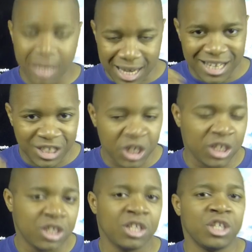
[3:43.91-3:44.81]
and it
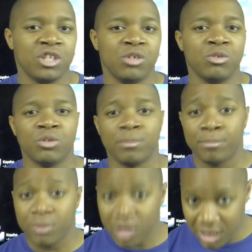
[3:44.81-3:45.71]
just doesn't do the
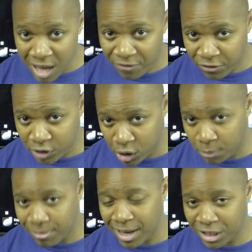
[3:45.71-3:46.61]
Death of
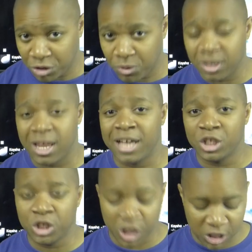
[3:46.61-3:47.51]
Superman
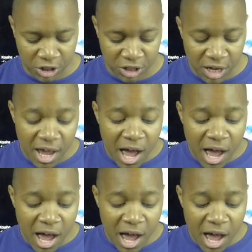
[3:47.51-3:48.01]
storyline justice.